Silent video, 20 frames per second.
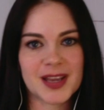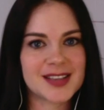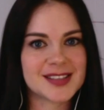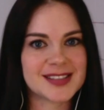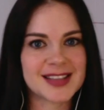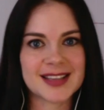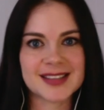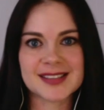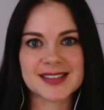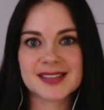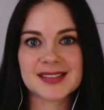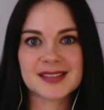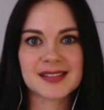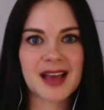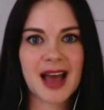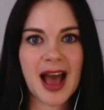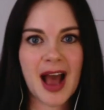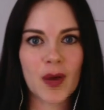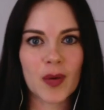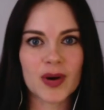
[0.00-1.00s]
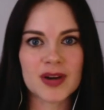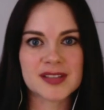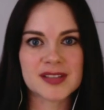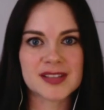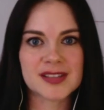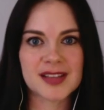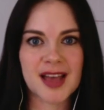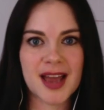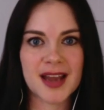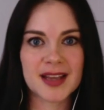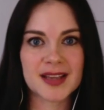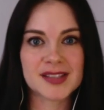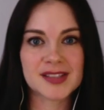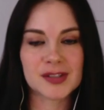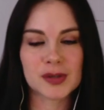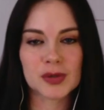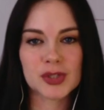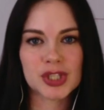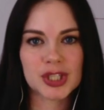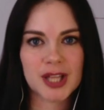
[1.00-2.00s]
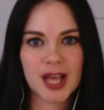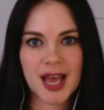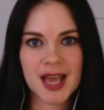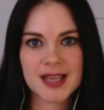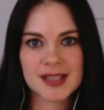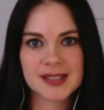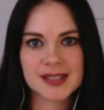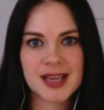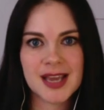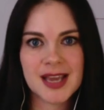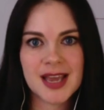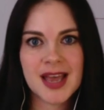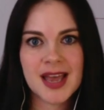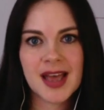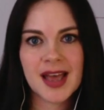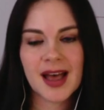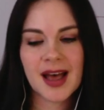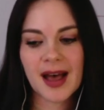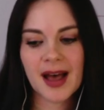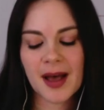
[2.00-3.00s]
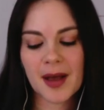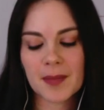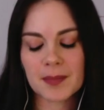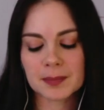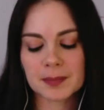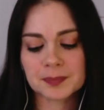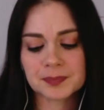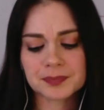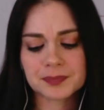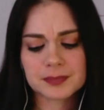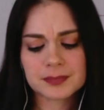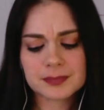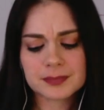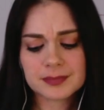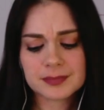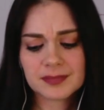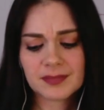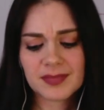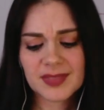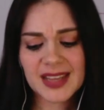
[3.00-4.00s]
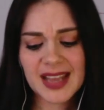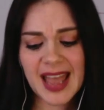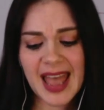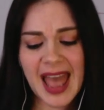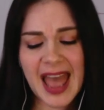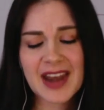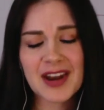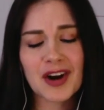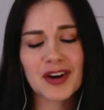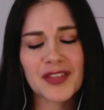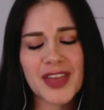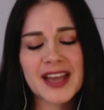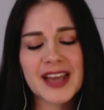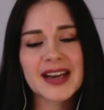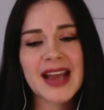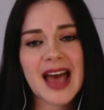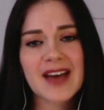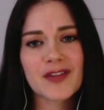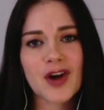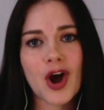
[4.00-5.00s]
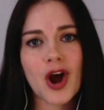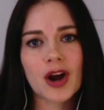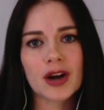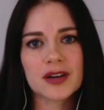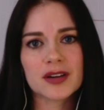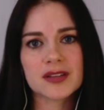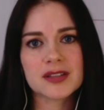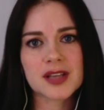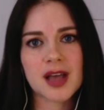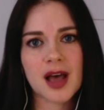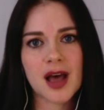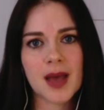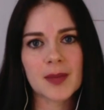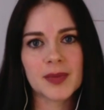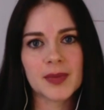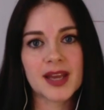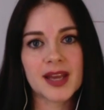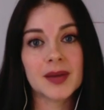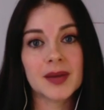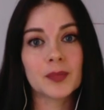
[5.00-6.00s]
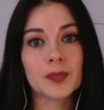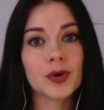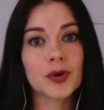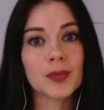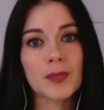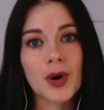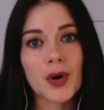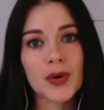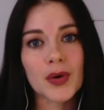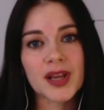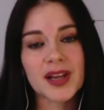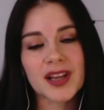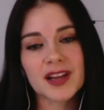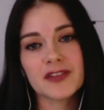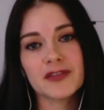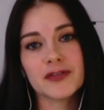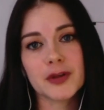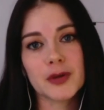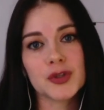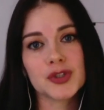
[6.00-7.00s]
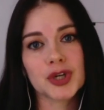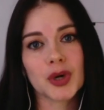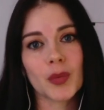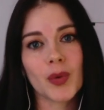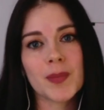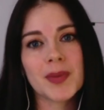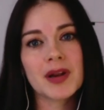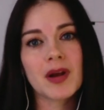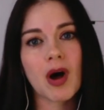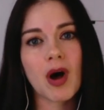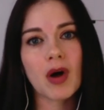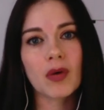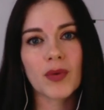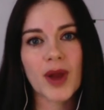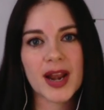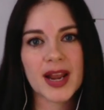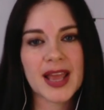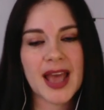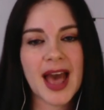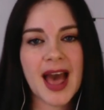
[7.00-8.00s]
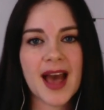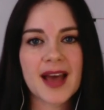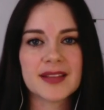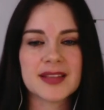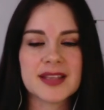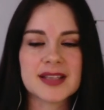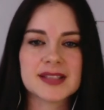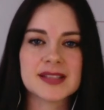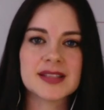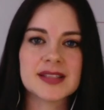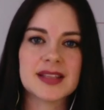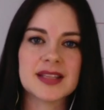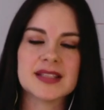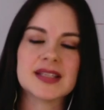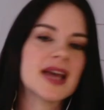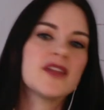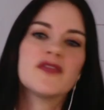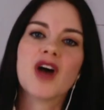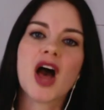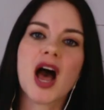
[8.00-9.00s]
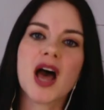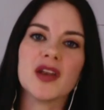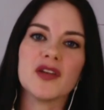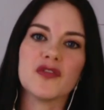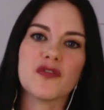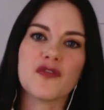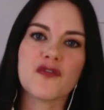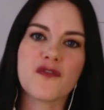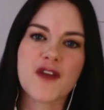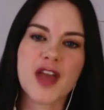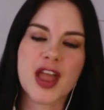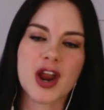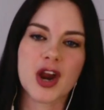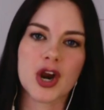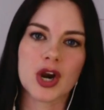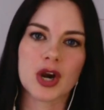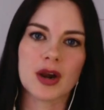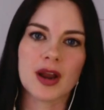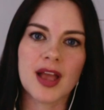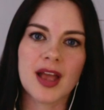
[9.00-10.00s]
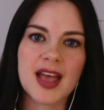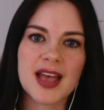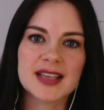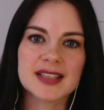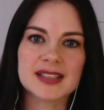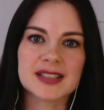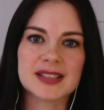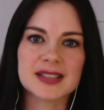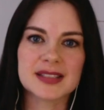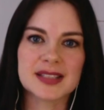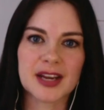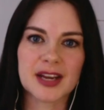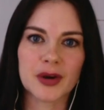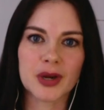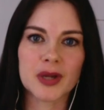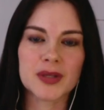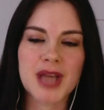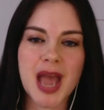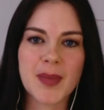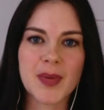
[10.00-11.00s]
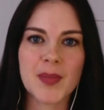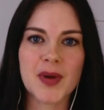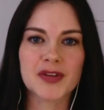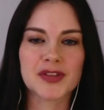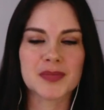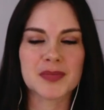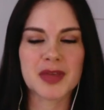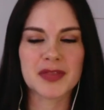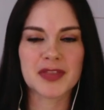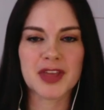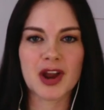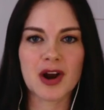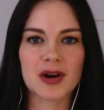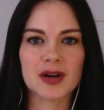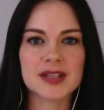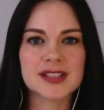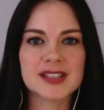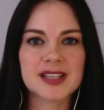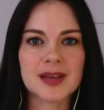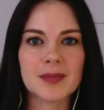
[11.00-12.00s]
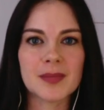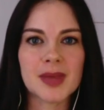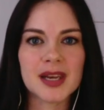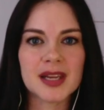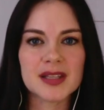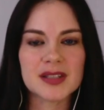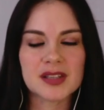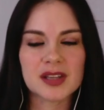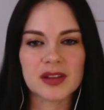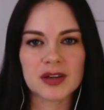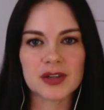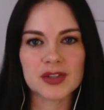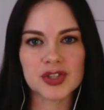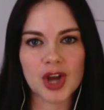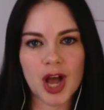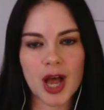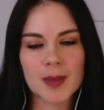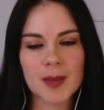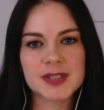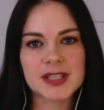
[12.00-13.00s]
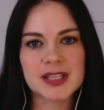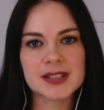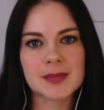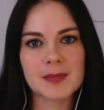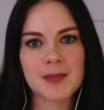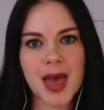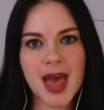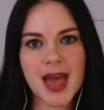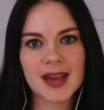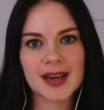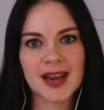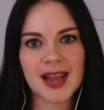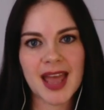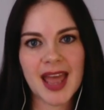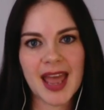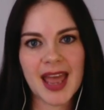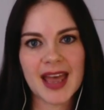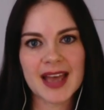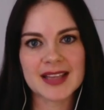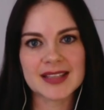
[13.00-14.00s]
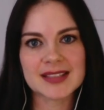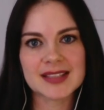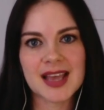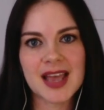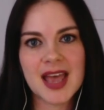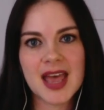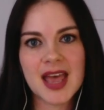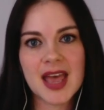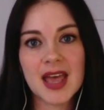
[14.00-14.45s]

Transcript: because that's how our society is socialized. And are they going to have a harder time getting promoted in future? Women already had this kind of unfair stereotype about them that they aren't as committed to their jobs as men. And,